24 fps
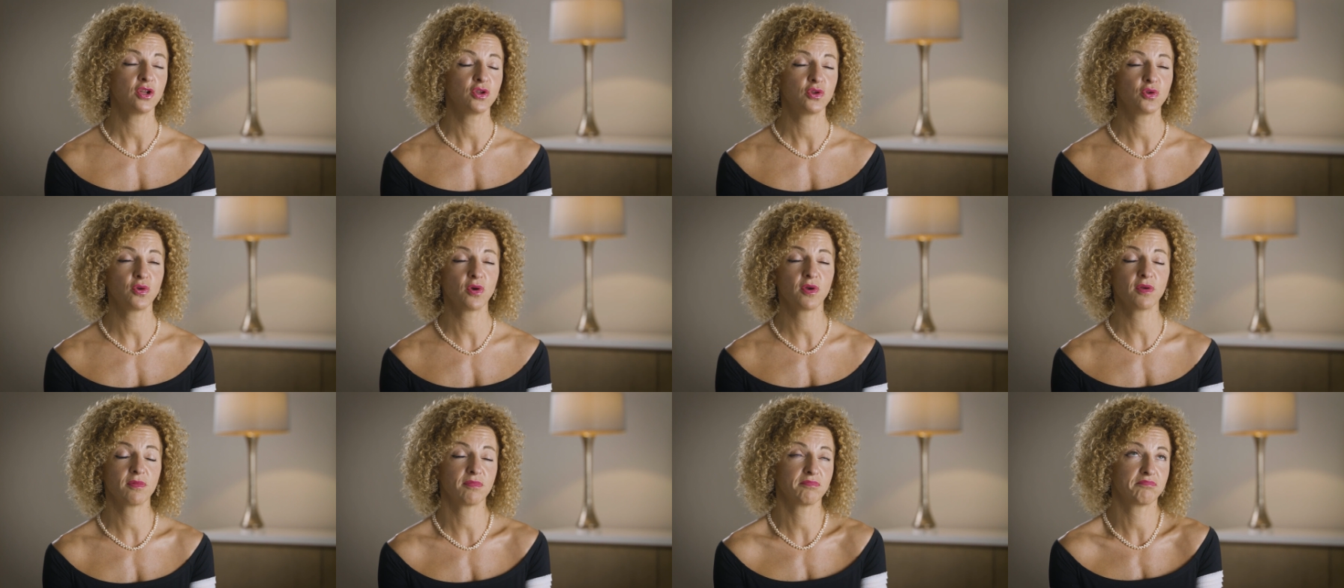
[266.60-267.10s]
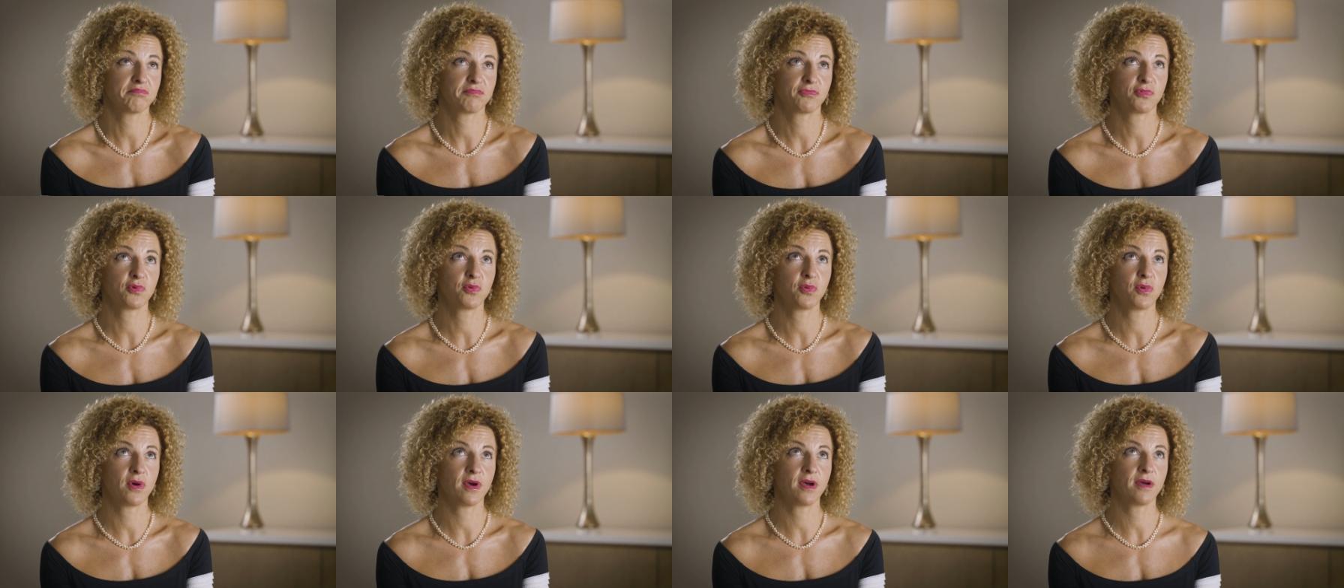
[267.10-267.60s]
to,
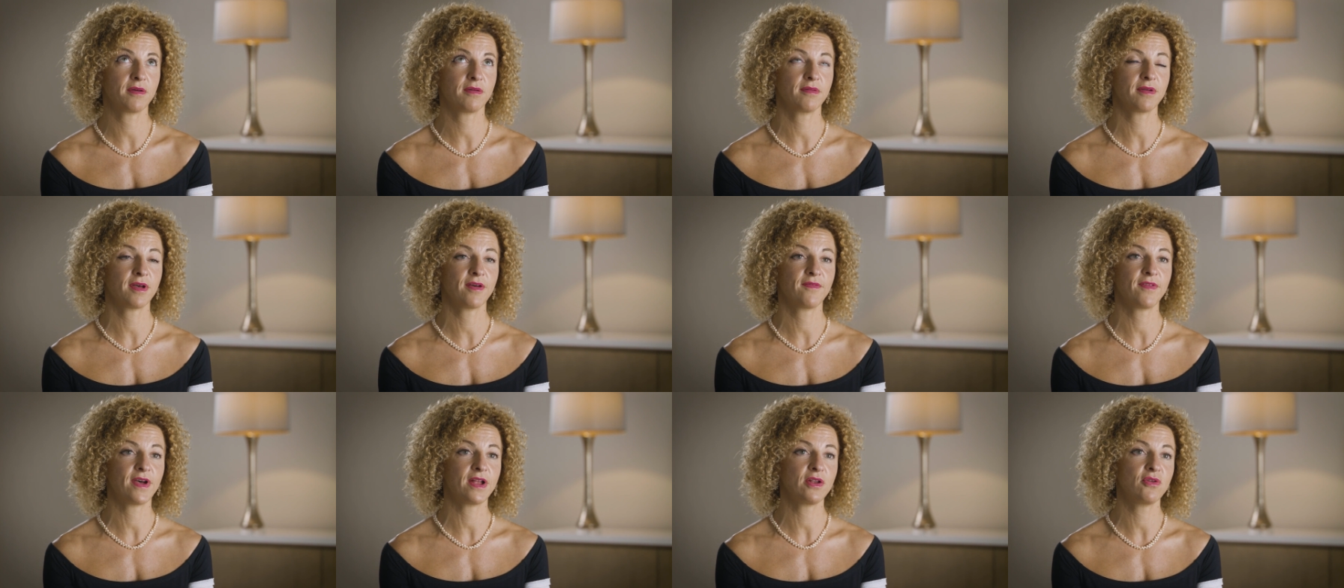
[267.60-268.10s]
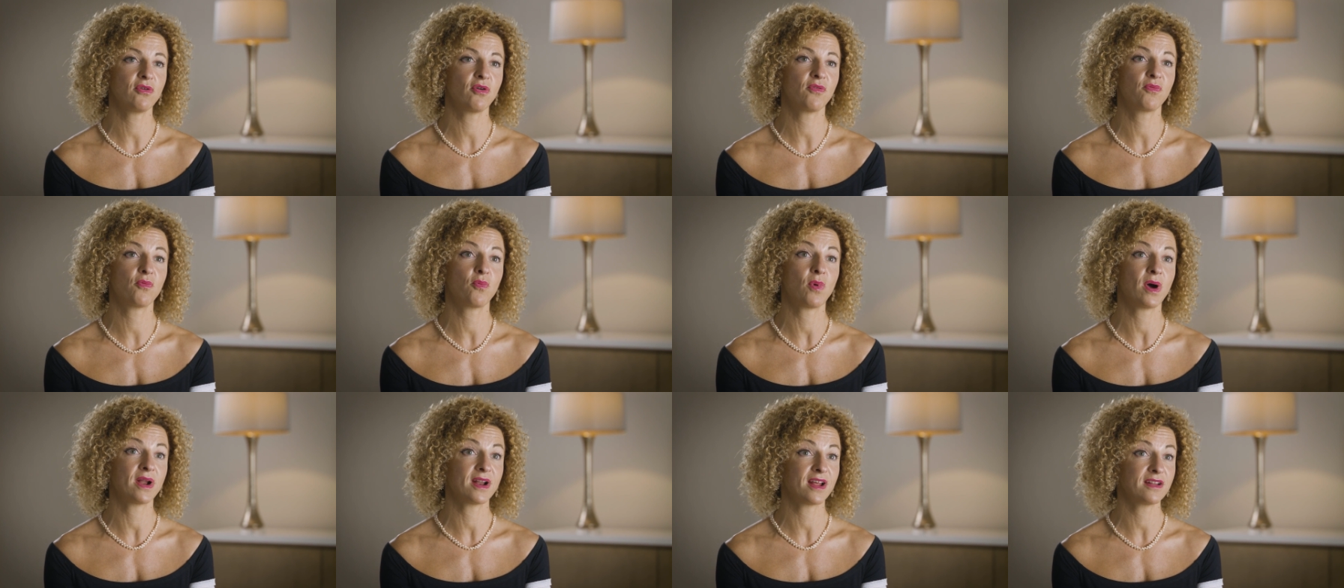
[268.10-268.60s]
to a, a value
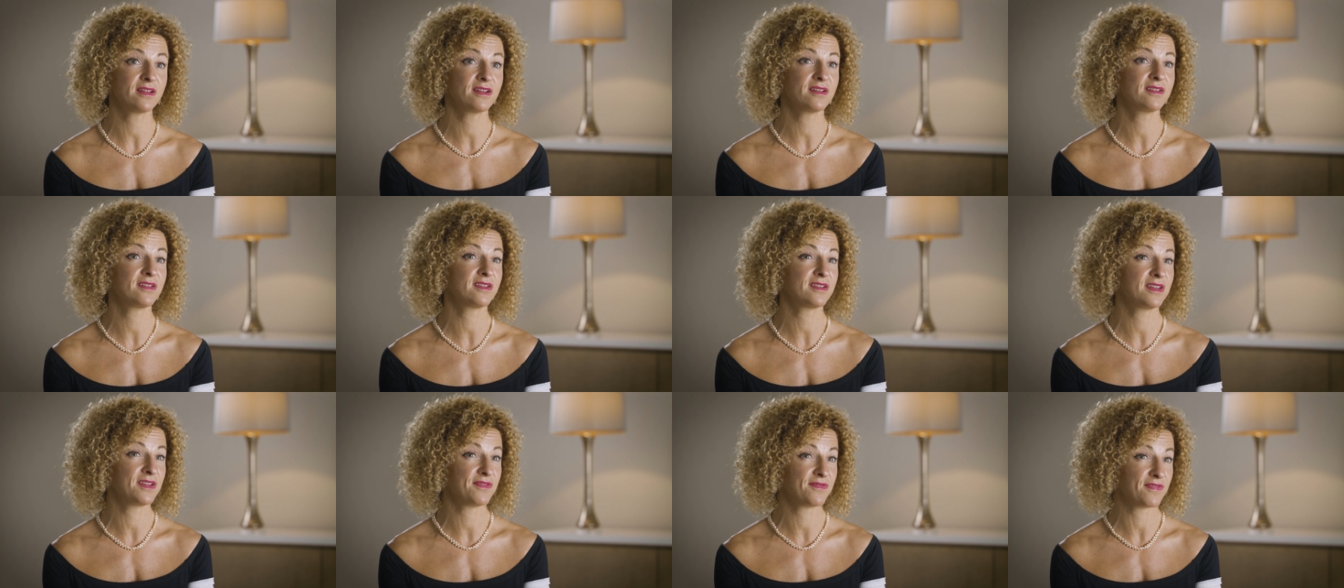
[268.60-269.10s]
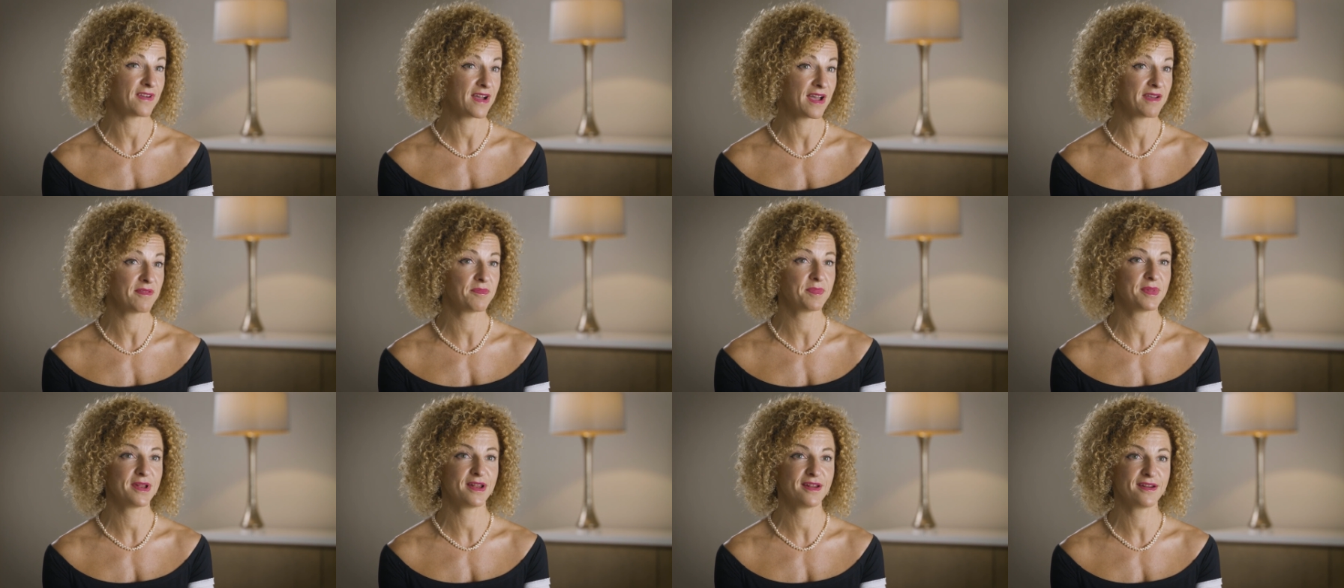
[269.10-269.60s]
of
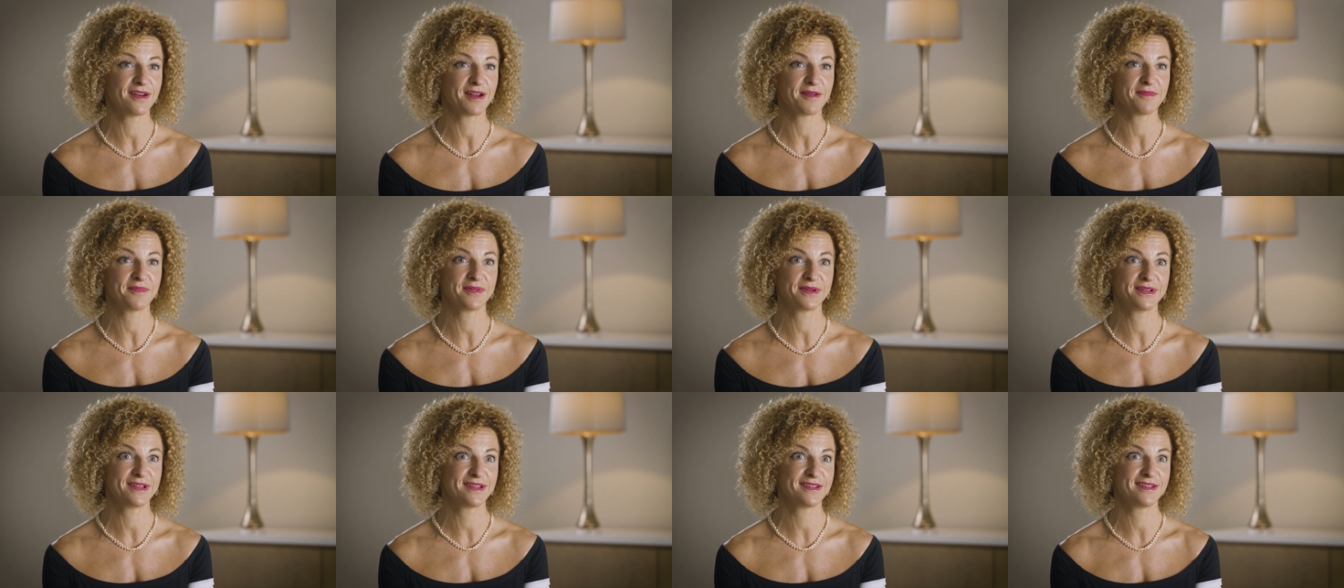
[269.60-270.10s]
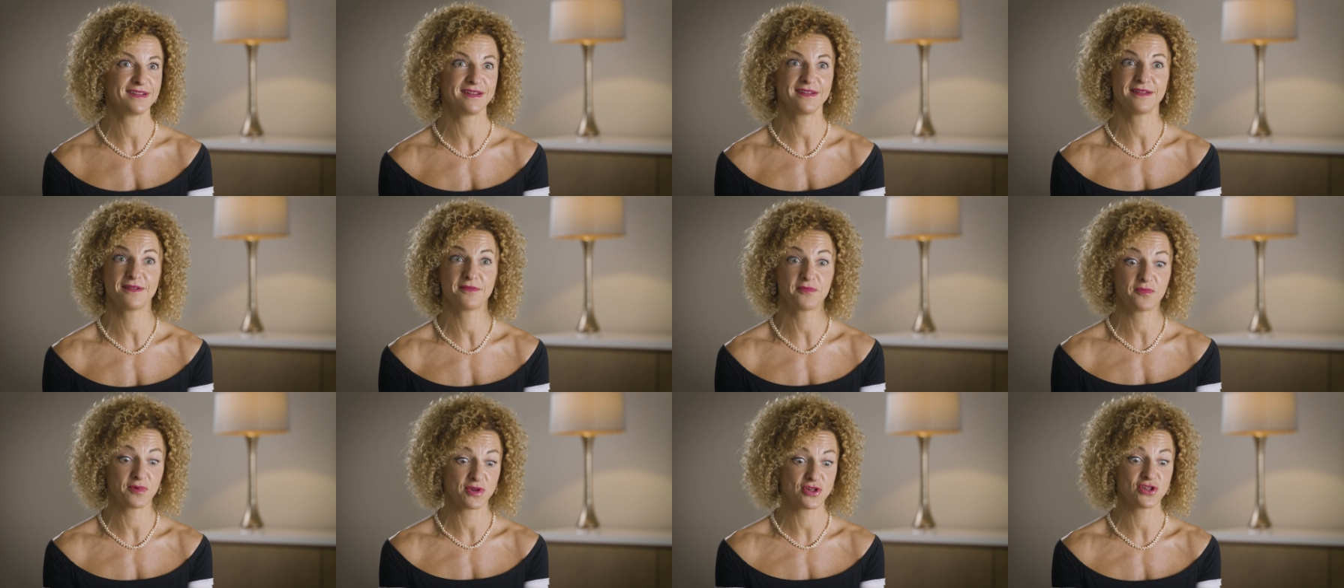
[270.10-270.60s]
135 milligram per
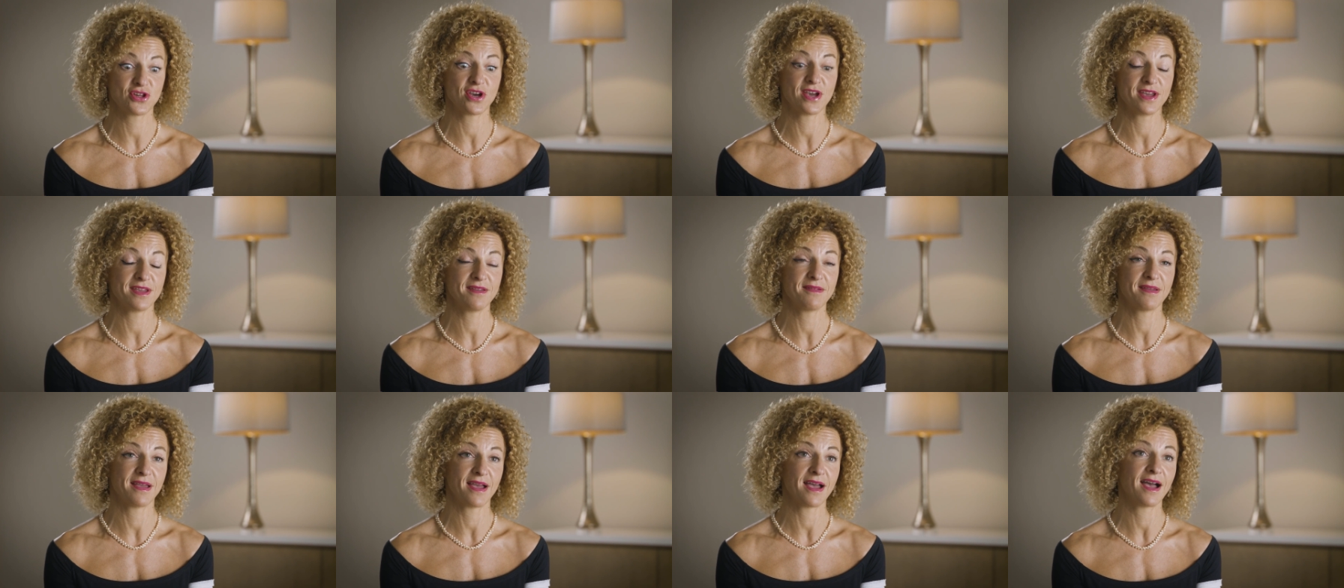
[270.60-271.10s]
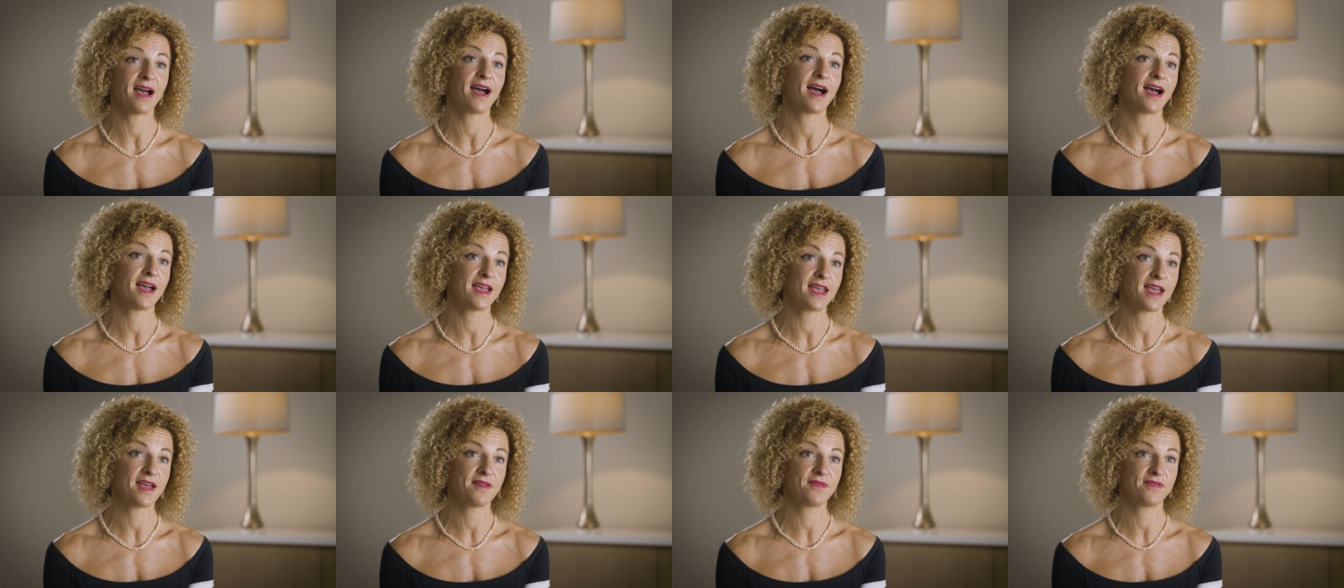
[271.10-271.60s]
deciliter, which I,
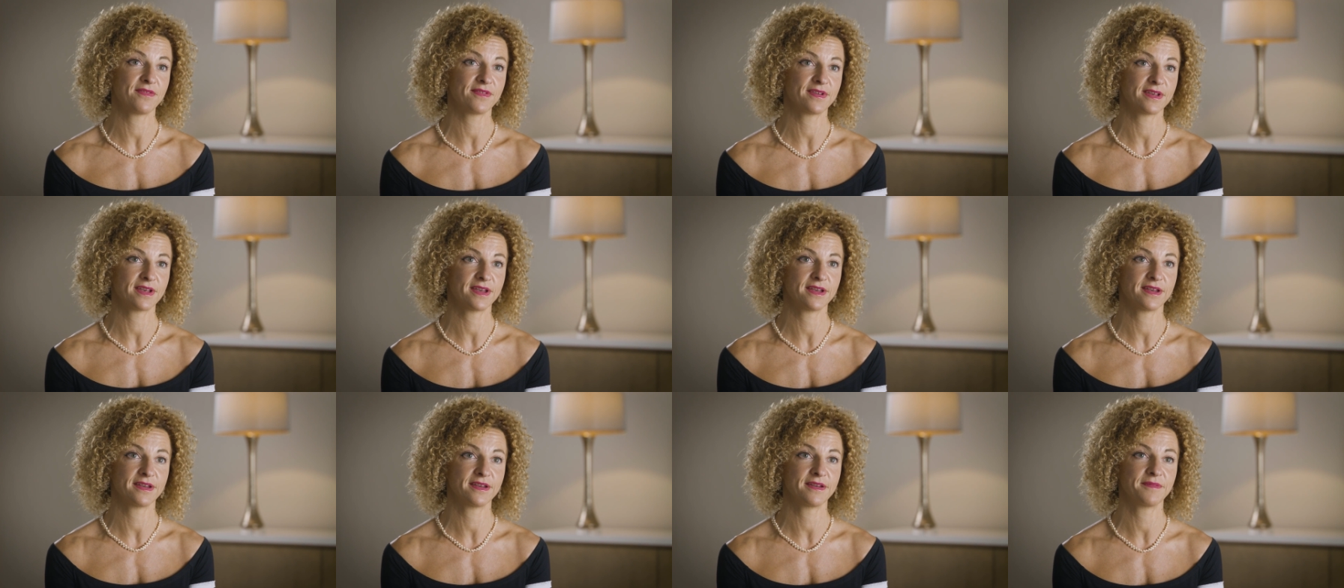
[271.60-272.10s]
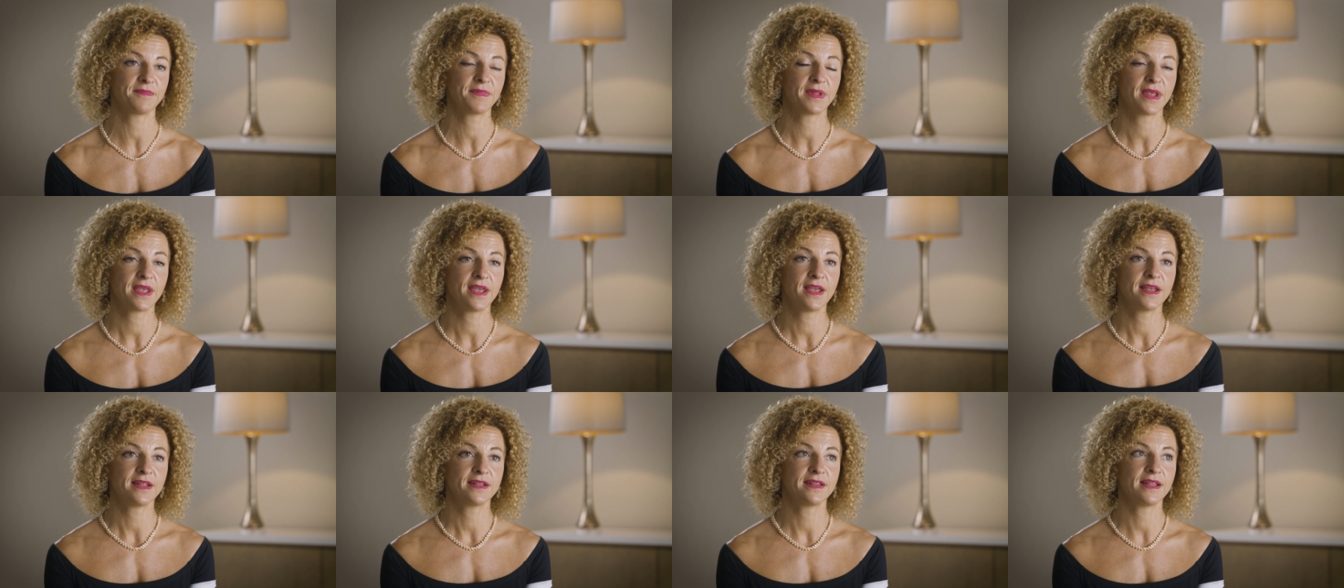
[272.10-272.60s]
I have uh,
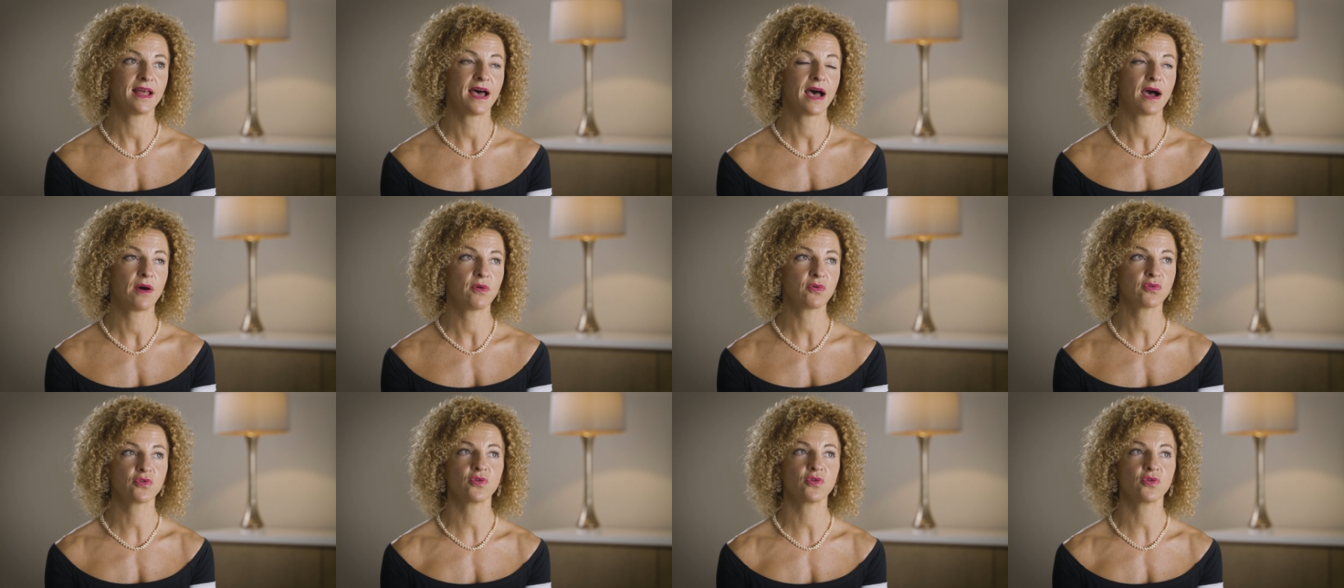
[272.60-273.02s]
now.